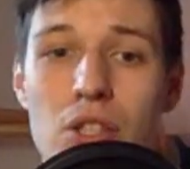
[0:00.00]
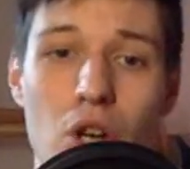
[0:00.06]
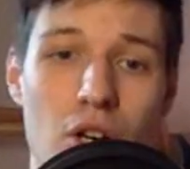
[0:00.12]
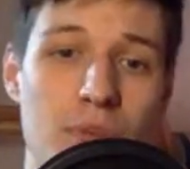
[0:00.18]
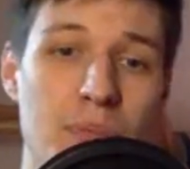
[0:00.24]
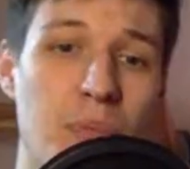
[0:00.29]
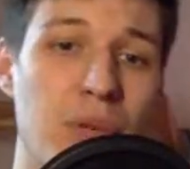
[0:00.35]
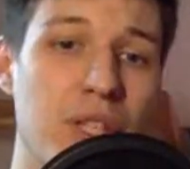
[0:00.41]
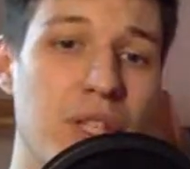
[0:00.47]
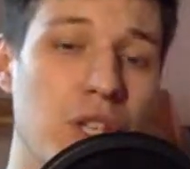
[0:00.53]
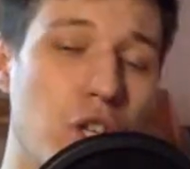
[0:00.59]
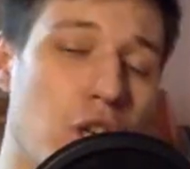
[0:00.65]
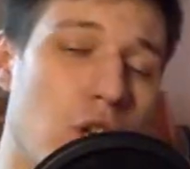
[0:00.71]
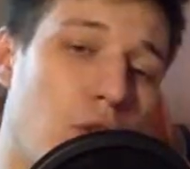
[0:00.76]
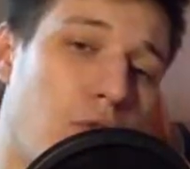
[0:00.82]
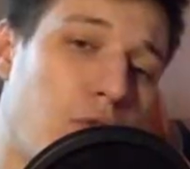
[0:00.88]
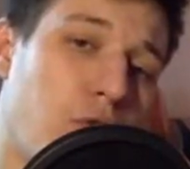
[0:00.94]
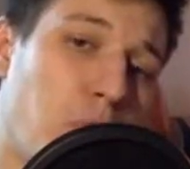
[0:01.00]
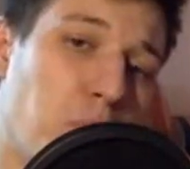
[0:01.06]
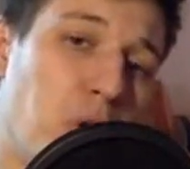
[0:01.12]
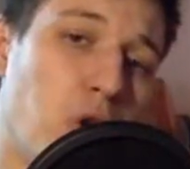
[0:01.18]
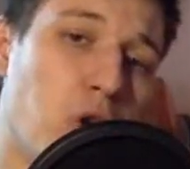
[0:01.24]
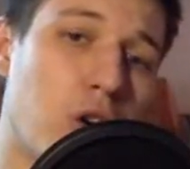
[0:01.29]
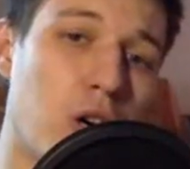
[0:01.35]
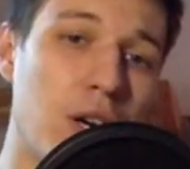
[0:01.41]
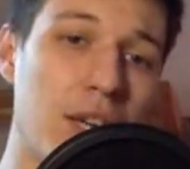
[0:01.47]
Dog position from
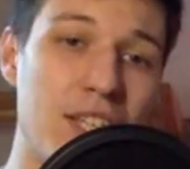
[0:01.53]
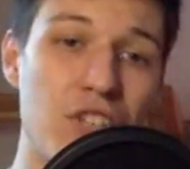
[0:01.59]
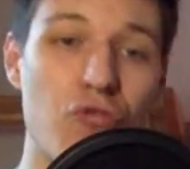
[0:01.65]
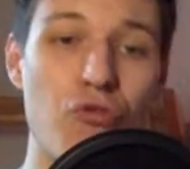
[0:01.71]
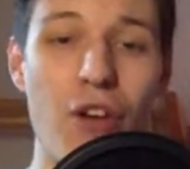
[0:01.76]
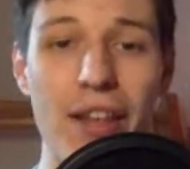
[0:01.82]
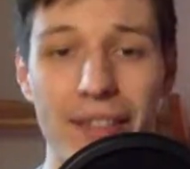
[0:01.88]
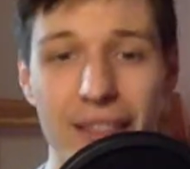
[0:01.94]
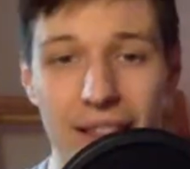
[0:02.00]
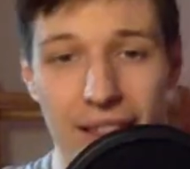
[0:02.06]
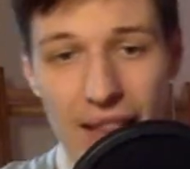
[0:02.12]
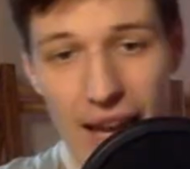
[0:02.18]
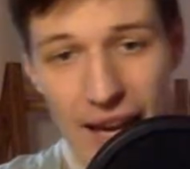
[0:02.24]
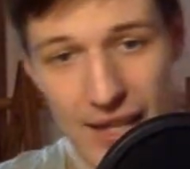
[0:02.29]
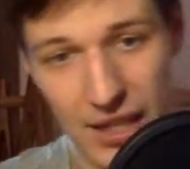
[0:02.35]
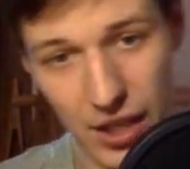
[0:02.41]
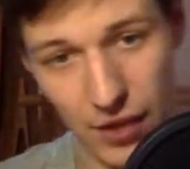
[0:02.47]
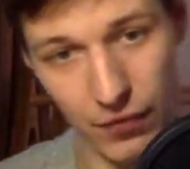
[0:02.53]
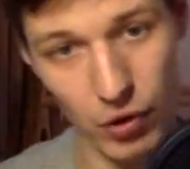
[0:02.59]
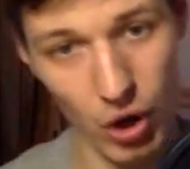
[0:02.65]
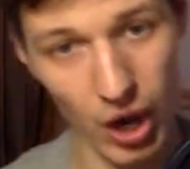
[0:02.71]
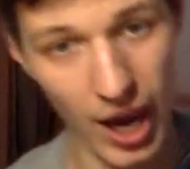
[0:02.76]
your straight legs if you